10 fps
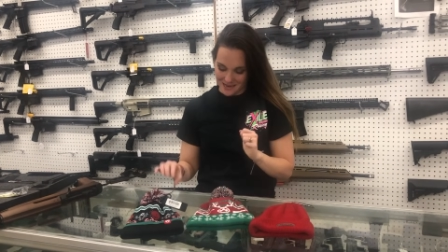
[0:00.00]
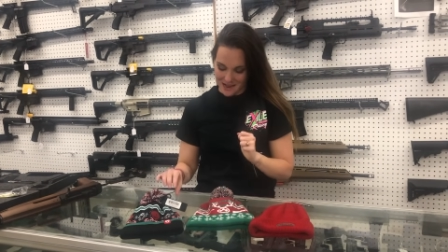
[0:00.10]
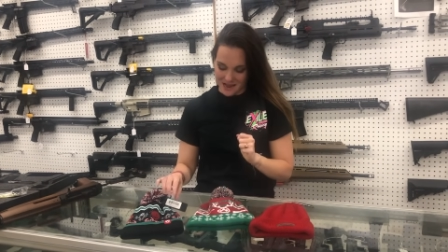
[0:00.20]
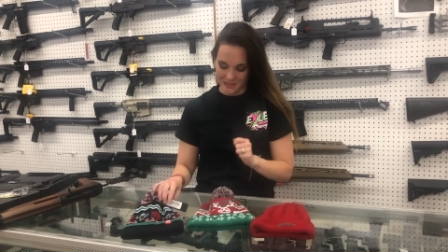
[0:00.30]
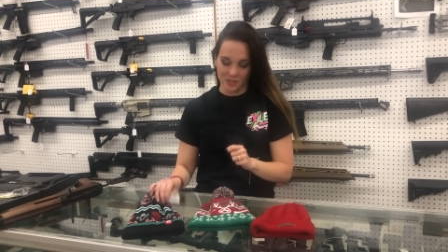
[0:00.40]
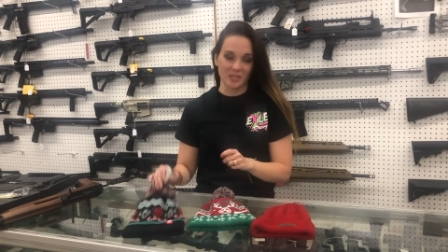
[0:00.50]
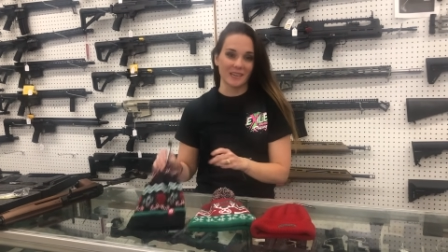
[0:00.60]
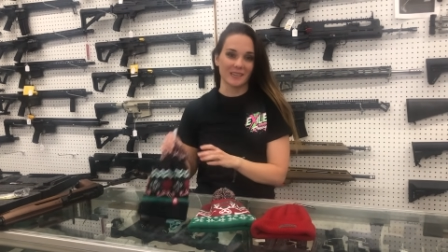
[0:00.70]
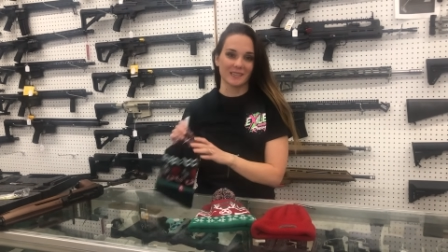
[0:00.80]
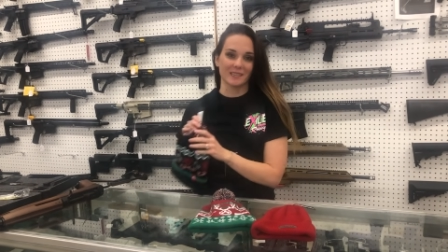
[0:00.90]
Uh, she
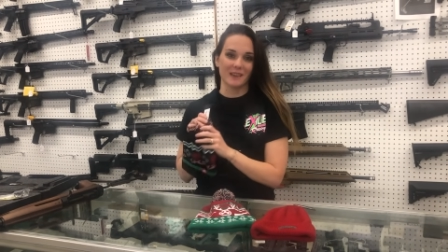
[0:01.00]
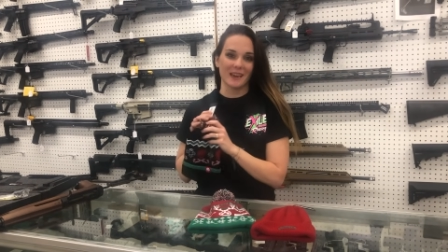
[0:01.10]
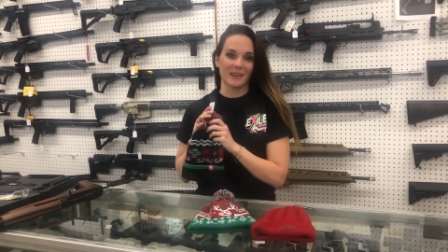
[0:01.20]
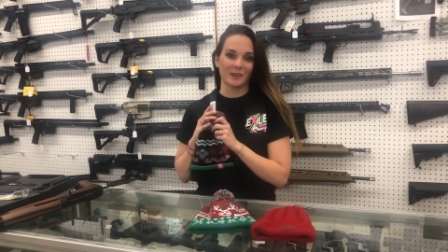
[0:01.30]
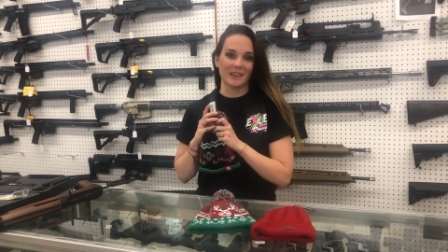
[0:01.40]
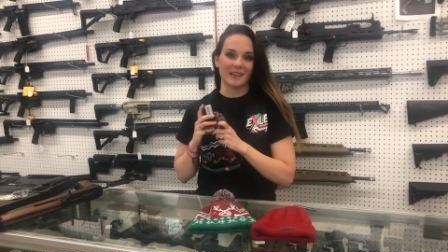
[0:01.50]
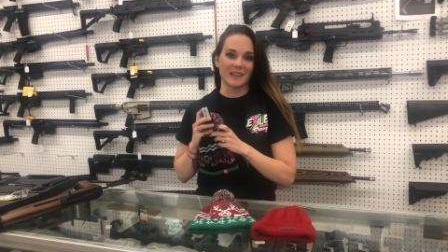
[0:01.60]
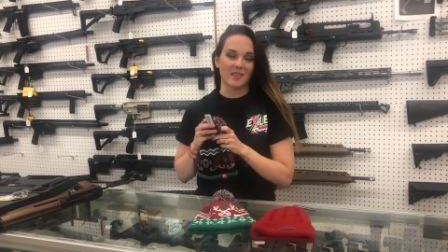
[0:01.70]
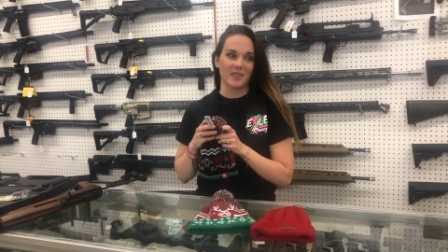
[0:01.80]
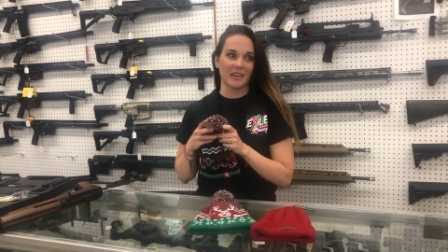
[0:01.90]
is entering
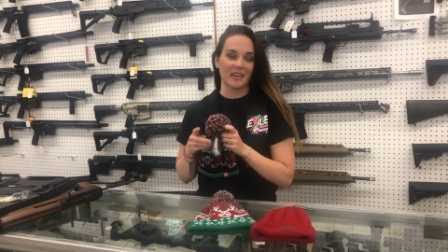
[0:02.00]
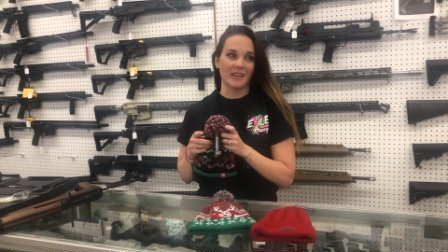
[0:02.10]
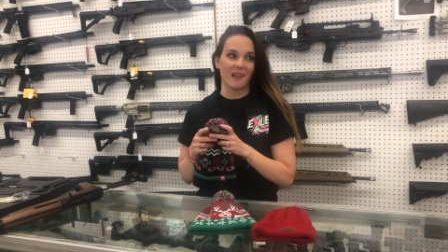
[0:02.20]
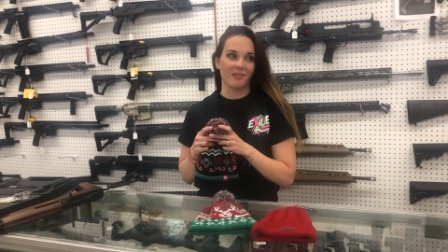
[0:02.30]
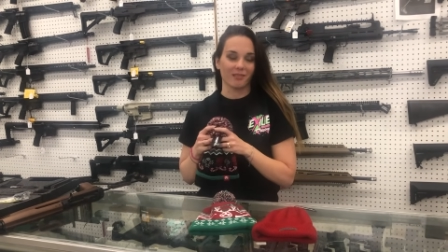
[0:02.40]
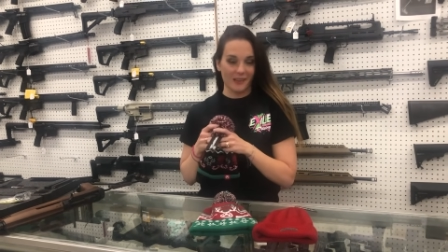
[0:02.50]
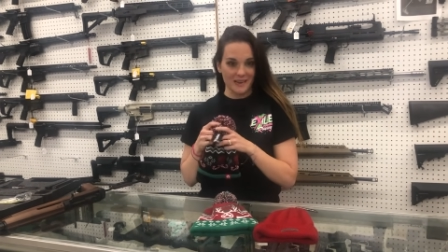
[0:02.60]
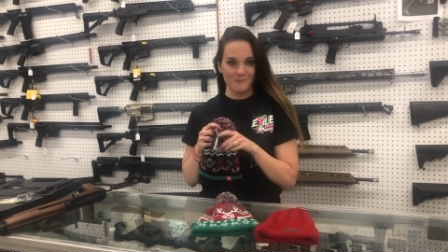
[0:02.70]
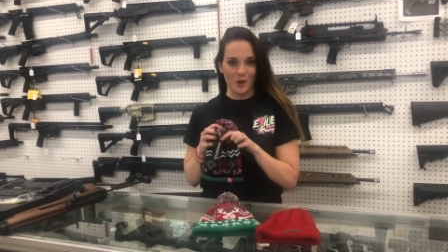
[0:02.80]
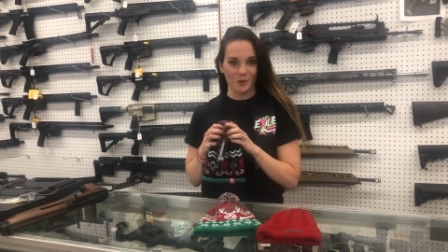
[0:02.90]
the
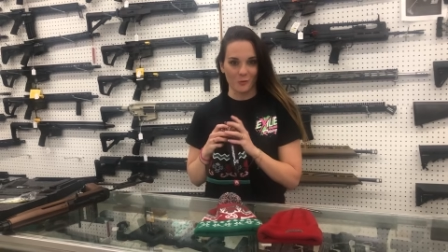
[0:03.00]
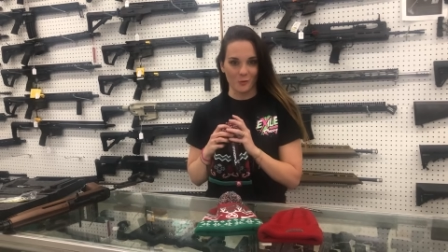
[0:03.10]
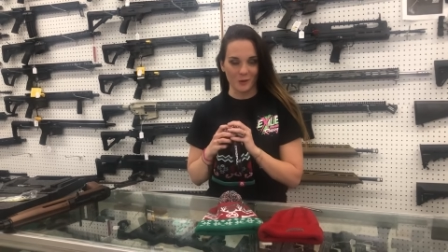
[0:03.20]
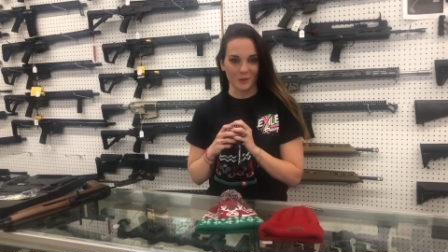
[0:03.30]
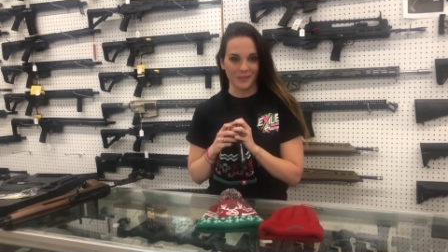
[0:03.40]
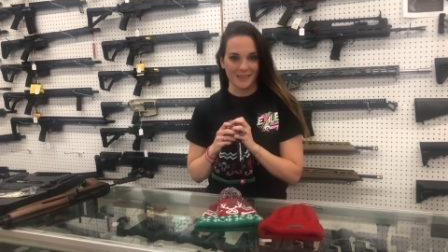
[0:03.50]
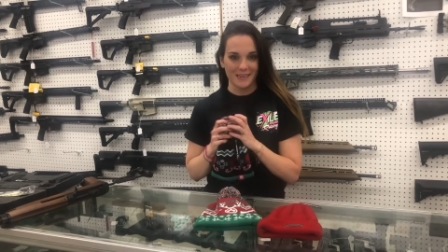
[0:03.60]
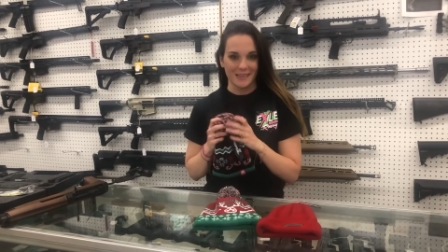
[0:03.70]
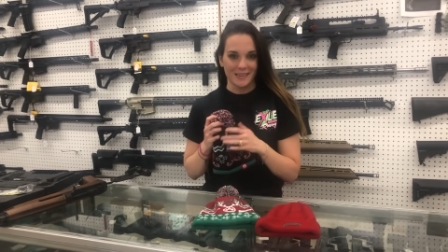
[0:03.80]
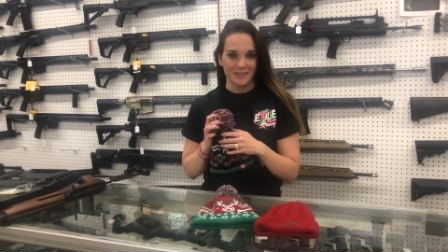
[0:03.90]
late model world.
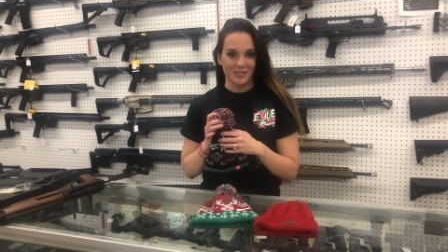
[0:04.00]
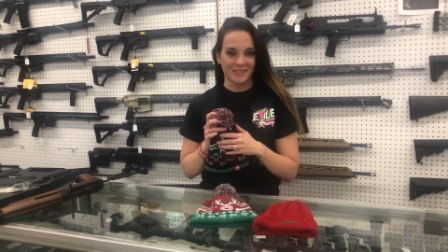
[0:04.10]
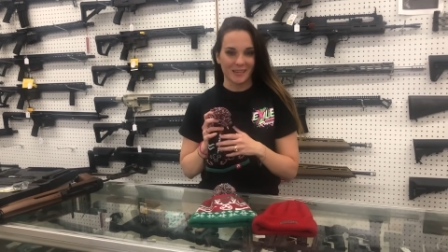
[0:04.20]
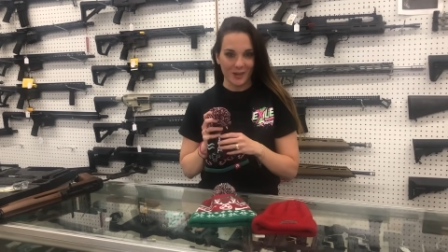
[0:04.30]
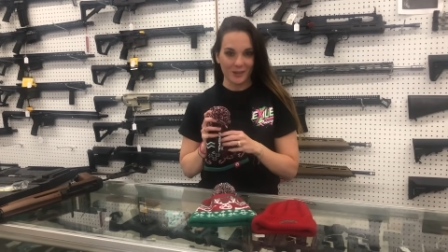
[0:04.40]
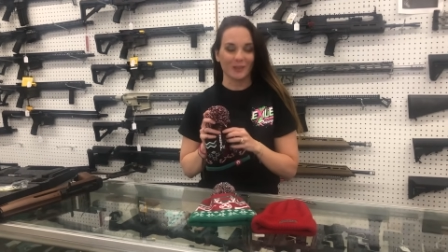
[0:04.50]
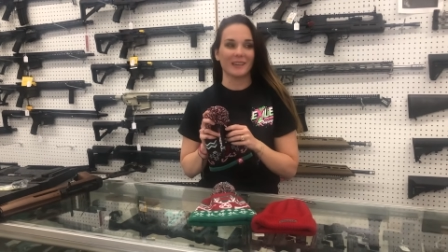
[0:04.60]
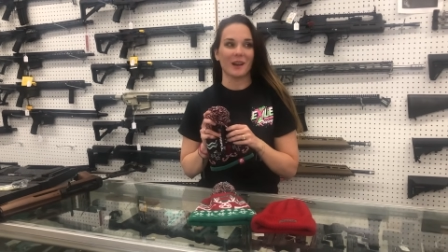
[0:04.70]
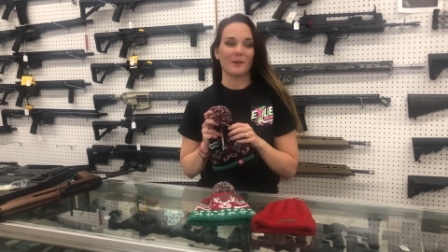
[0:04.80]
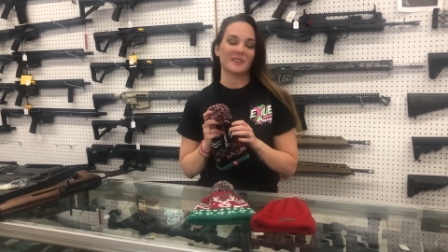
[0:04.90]
She's currently
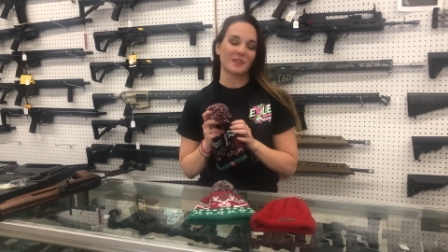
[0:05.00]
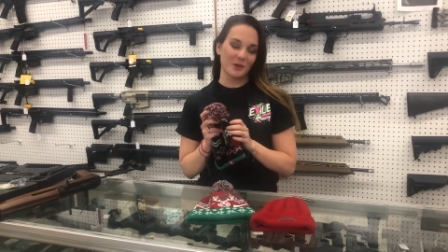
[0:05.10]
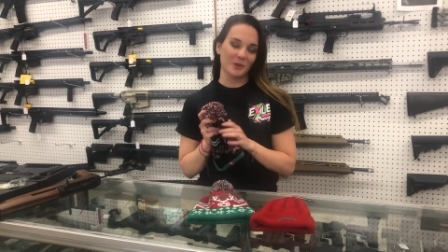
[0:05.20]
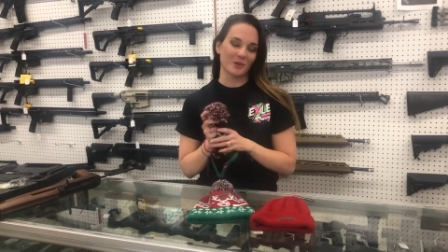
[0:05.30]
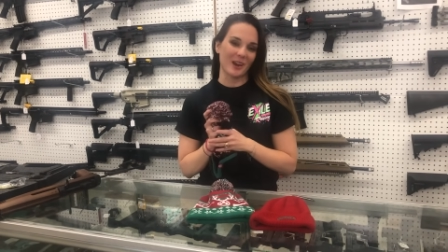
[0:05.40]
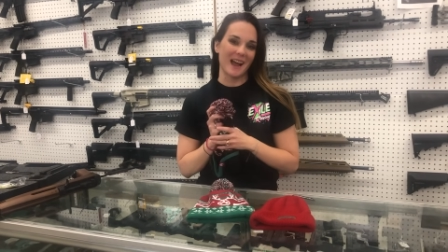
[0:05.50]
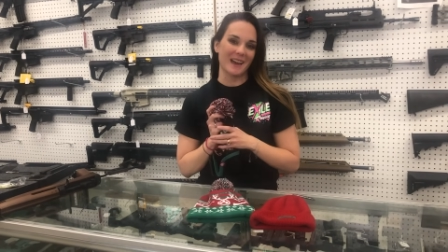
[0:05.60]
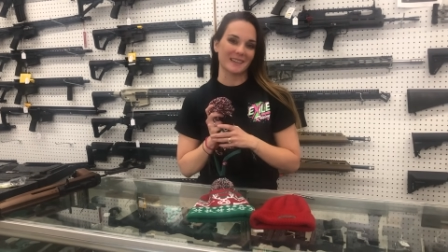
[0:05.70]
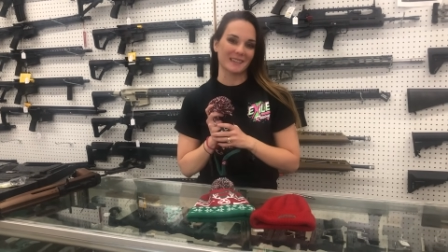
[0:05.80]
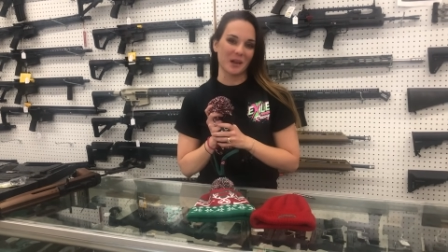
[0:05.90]
going to the
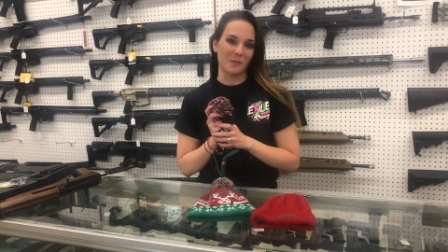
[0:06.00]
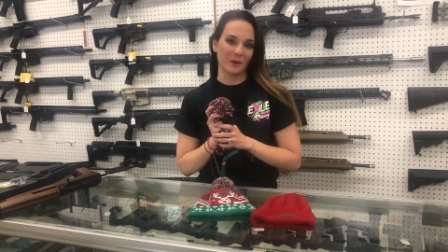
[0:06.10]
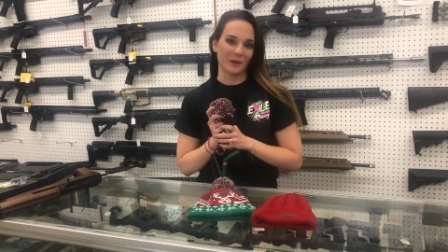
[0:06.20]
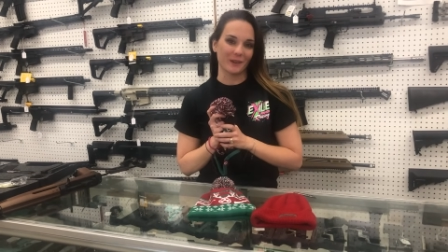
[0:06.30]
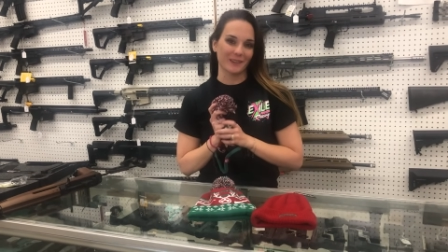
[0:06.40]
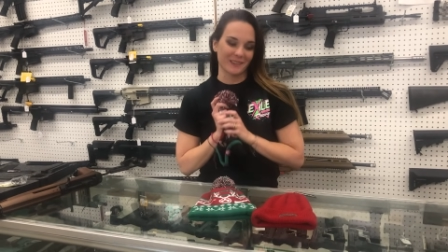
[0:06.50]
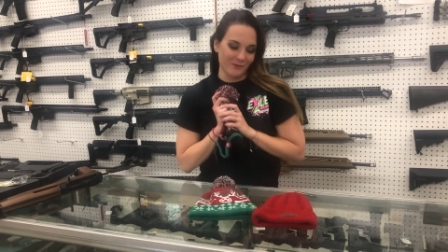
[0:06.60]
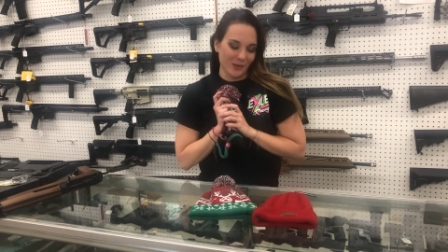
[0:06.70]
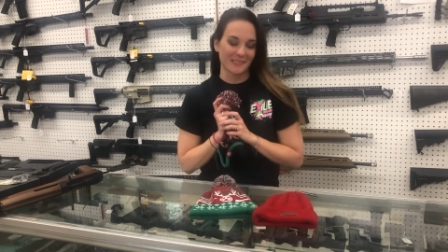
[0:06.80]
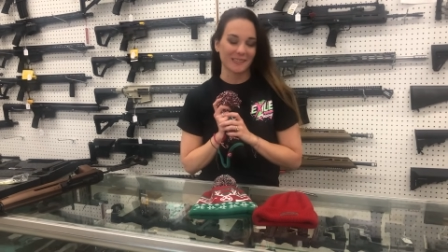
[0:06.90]
track, so we're
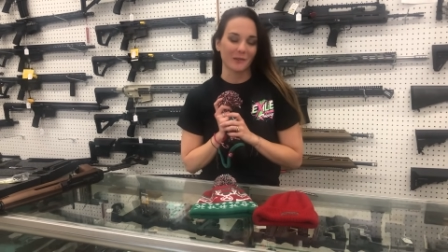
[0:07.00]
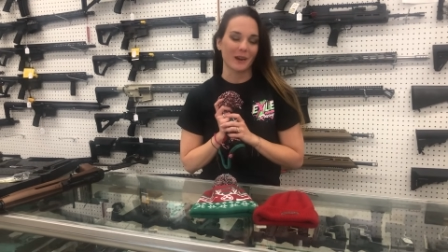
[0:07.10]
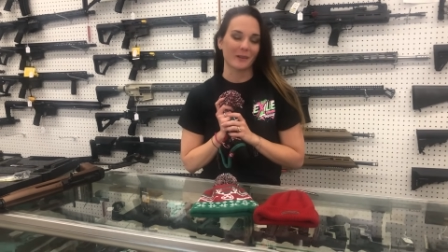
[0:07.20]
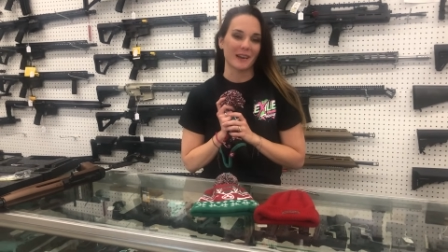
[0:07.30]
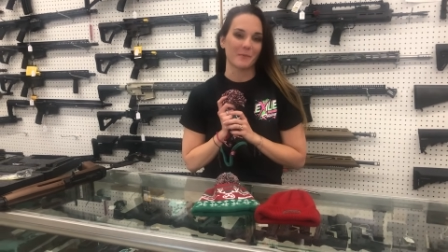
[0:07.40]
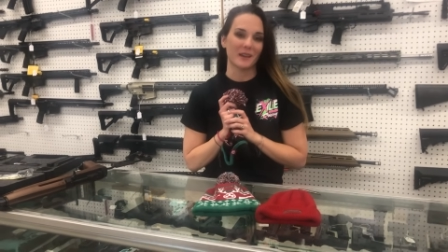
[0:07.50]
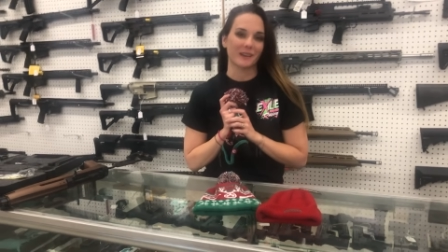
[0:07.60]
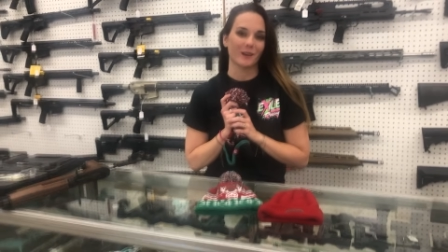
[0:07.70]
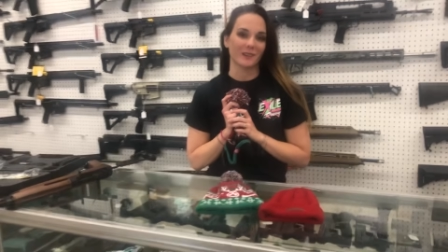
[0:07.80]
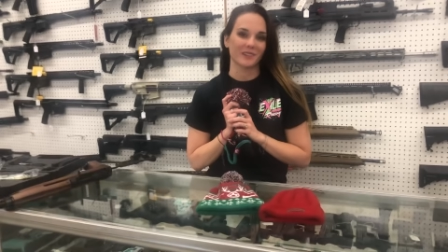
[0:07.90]
we're gonna see Ray Ray in a Just big for
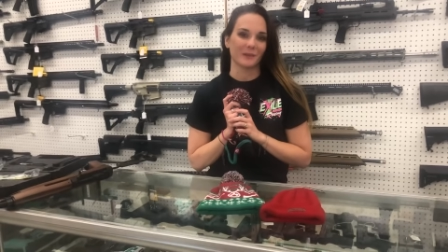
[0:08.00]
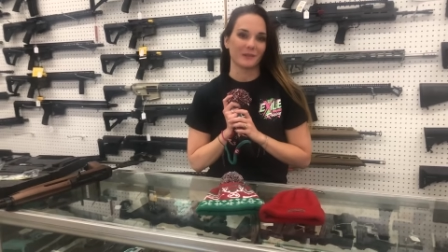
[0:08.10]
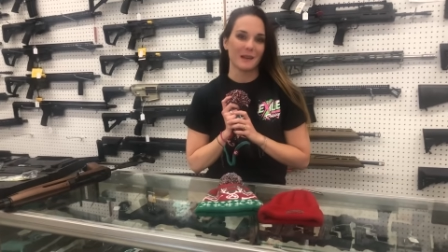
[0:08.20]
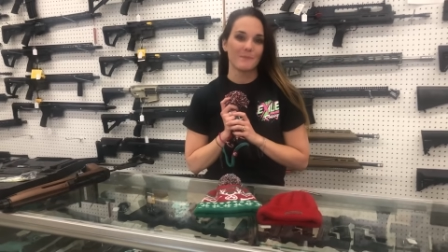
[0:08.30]
practice. Soon.